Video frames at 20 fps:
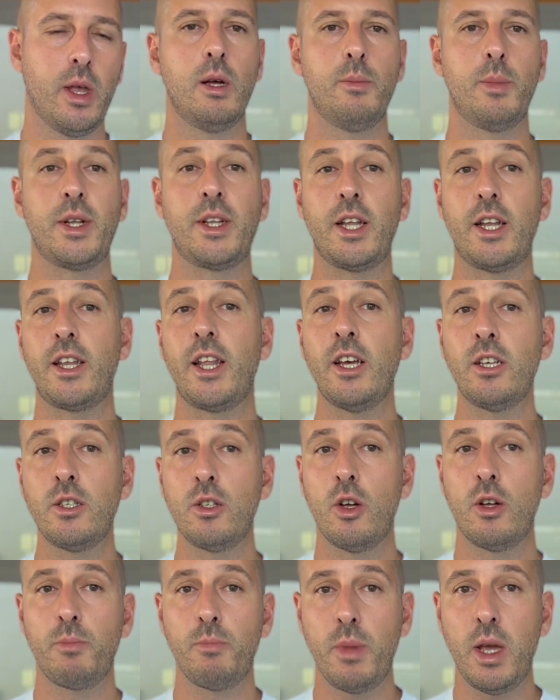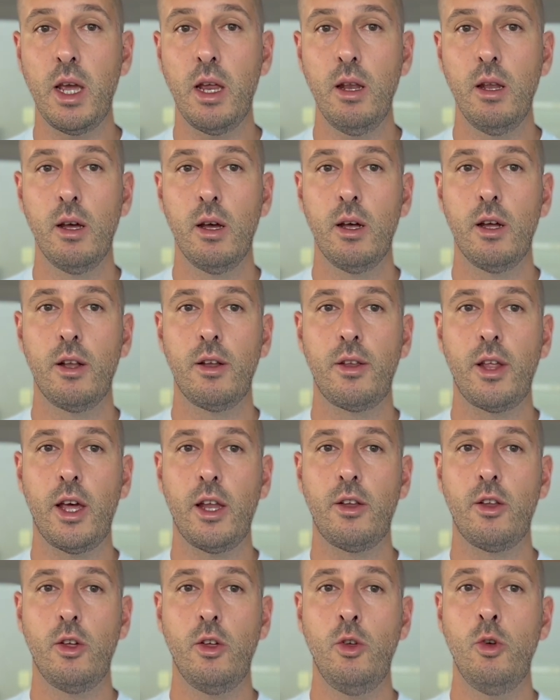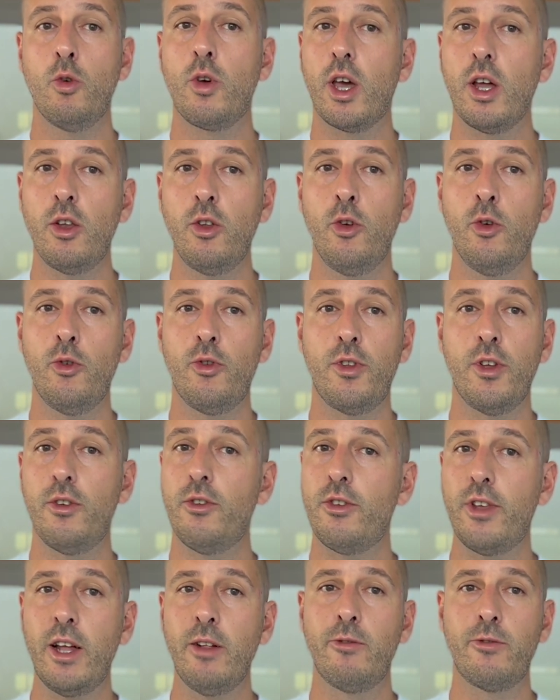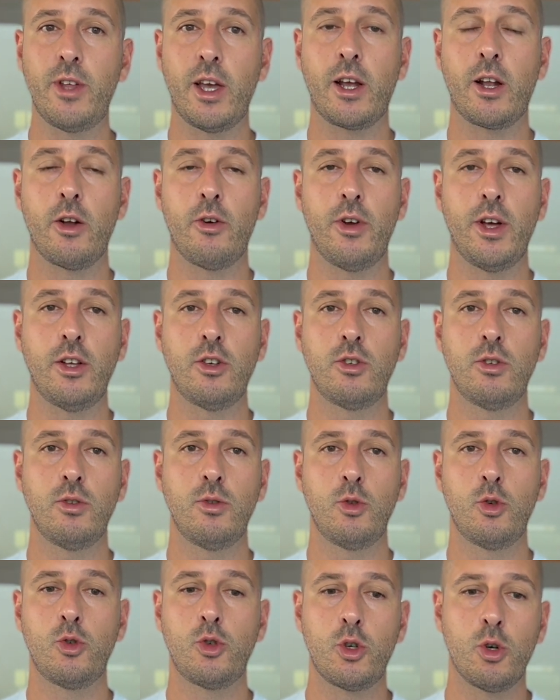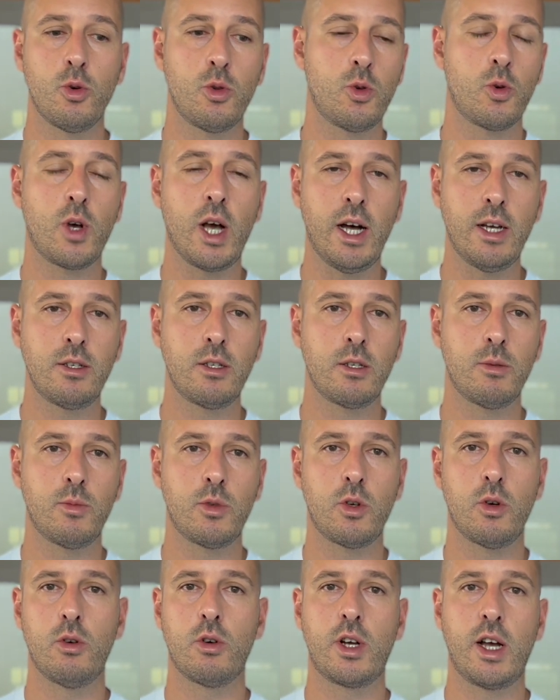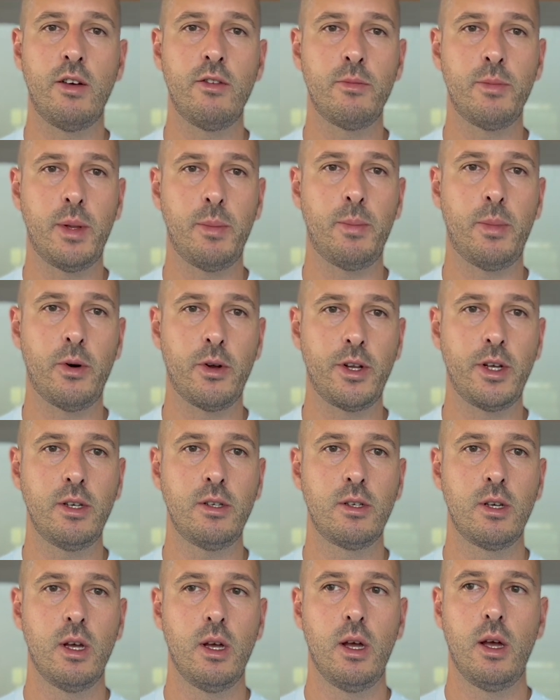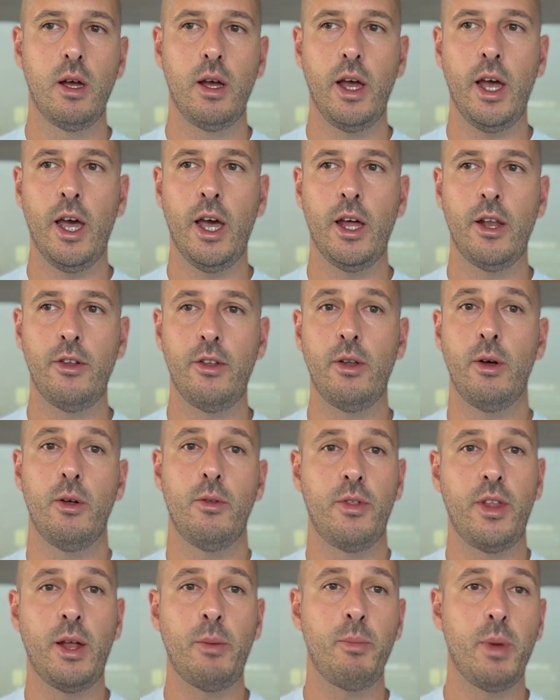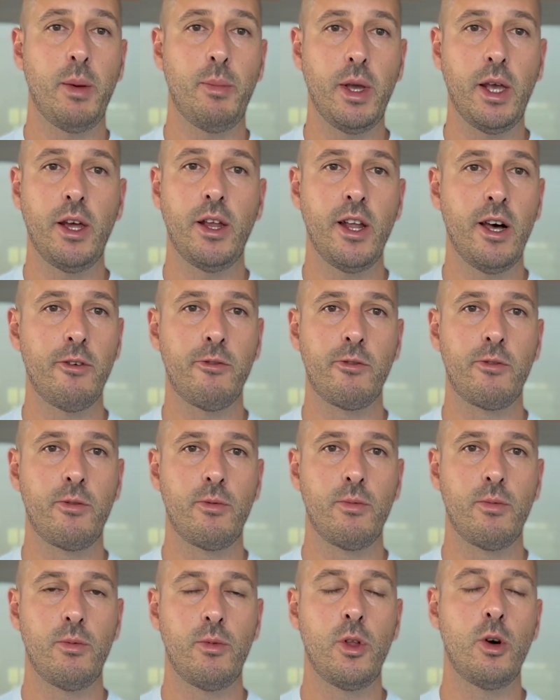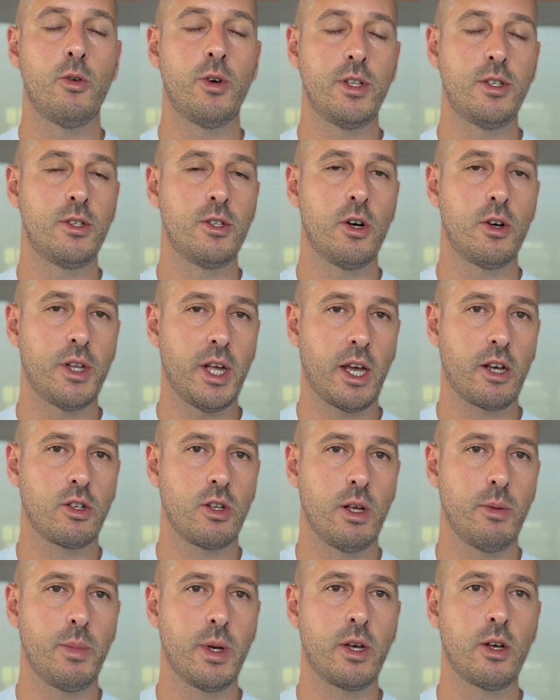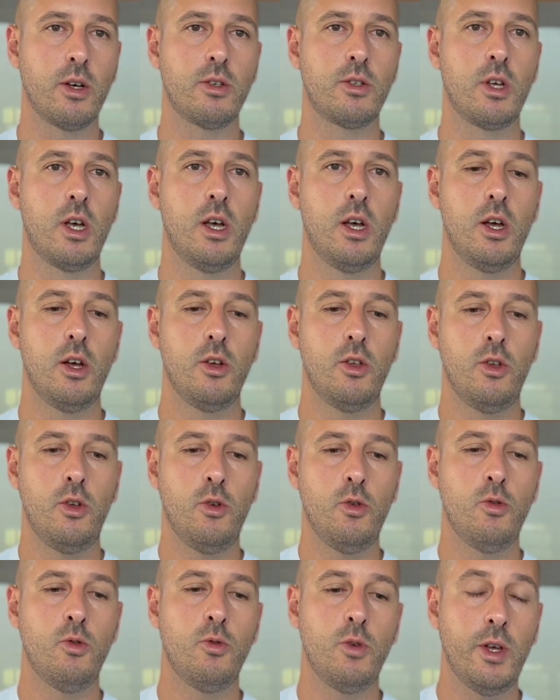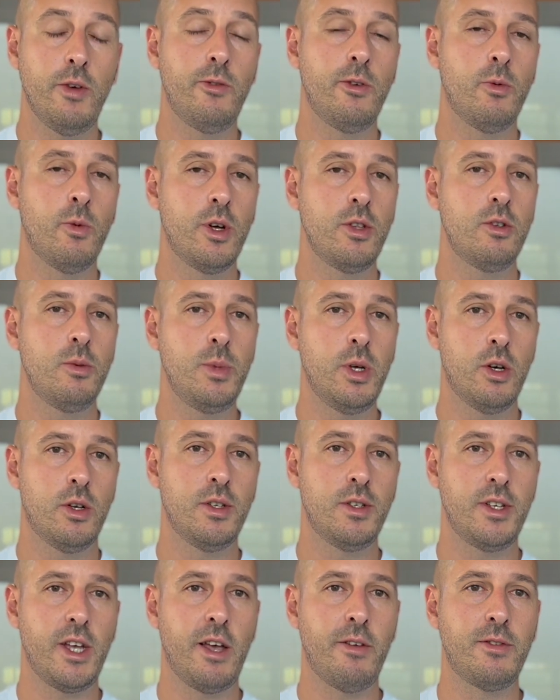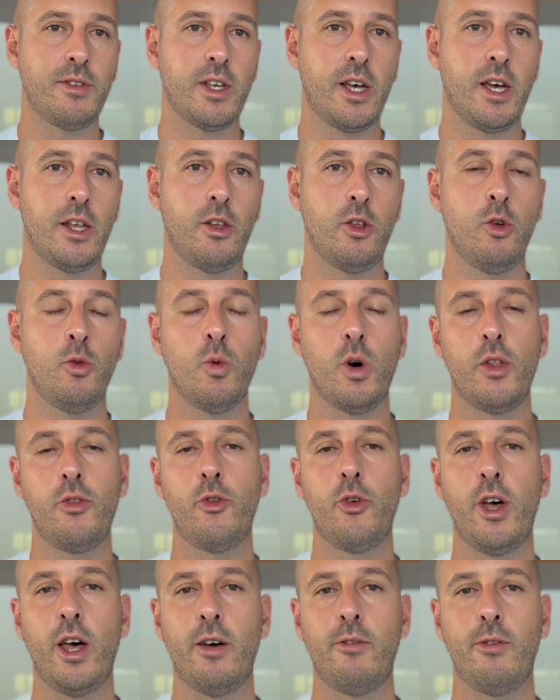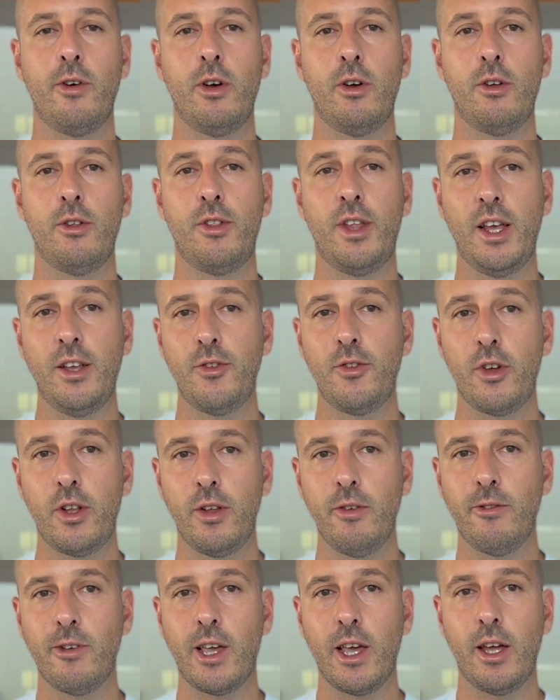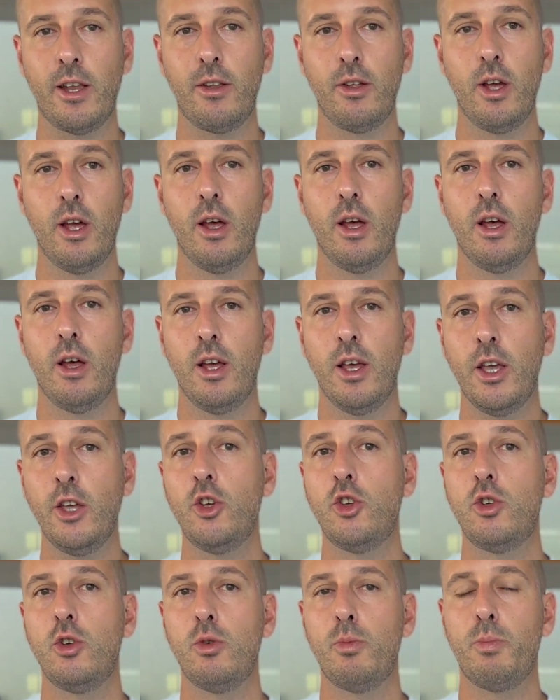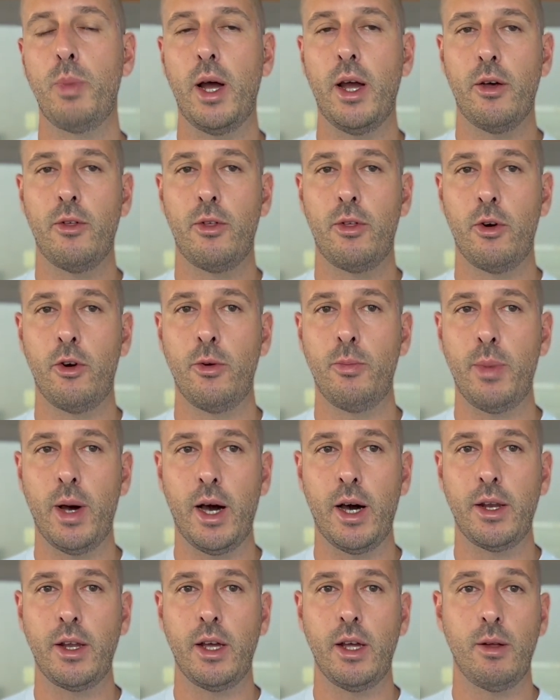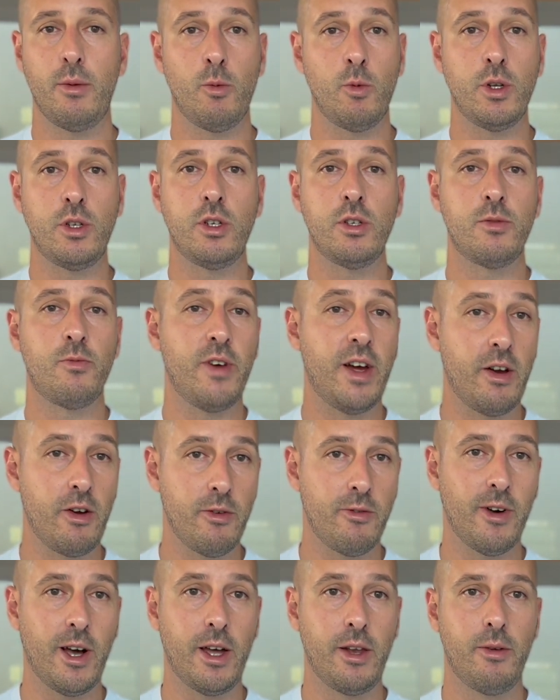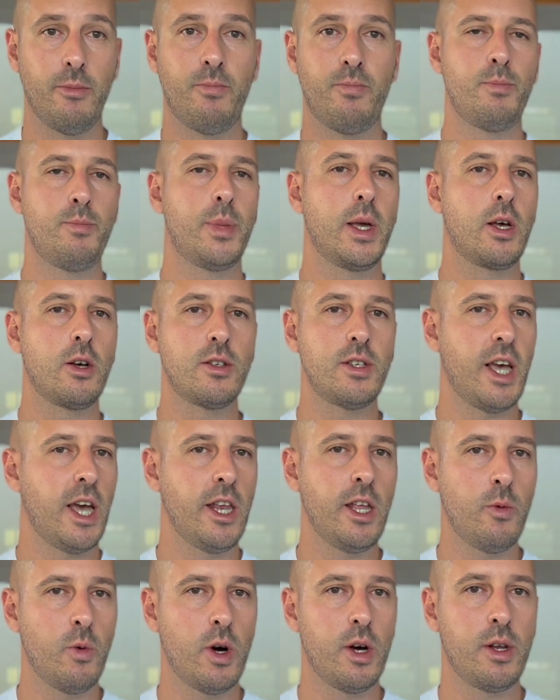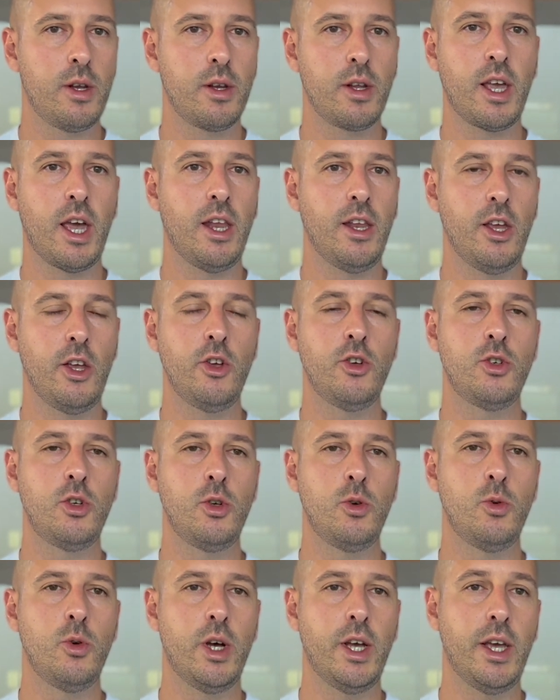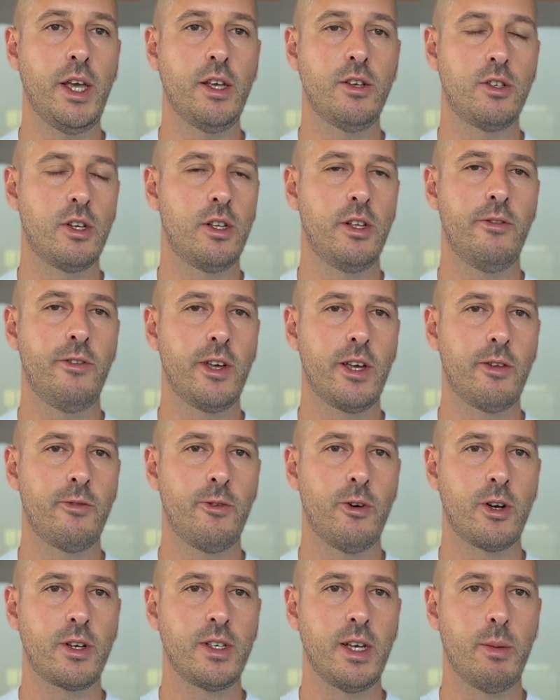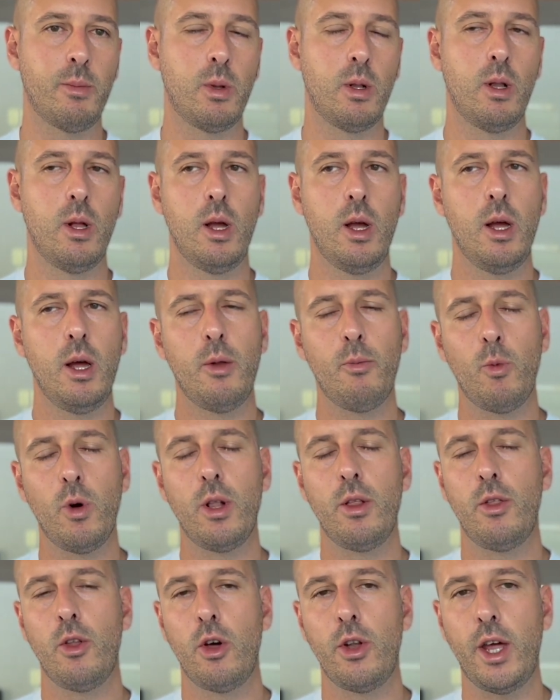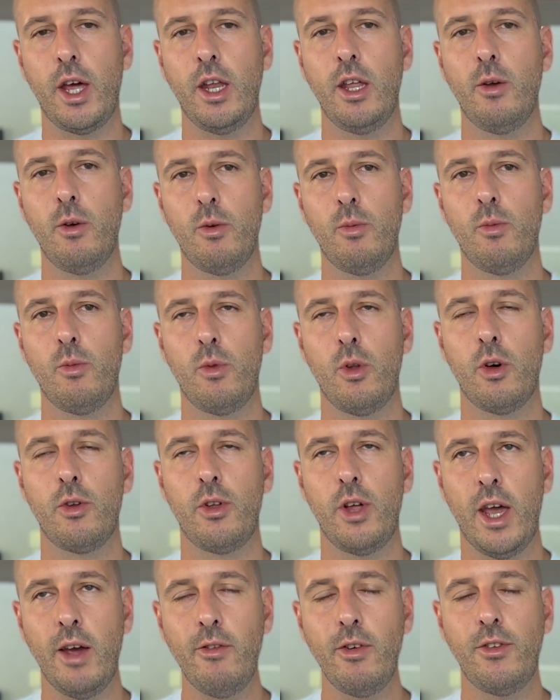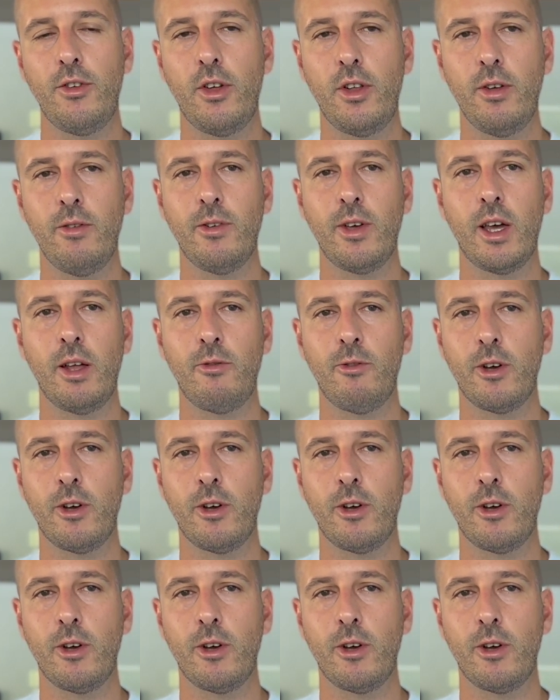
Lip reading: But that does not mean that you can use this self-declaration to show to customs or government bodies and that may be enough. No, it's not actually, because if you want to be on the safe side, you want to have a test certificate issued by a third party which is verified. Because anyone can issue a certificate, for example. Well, not every certificate.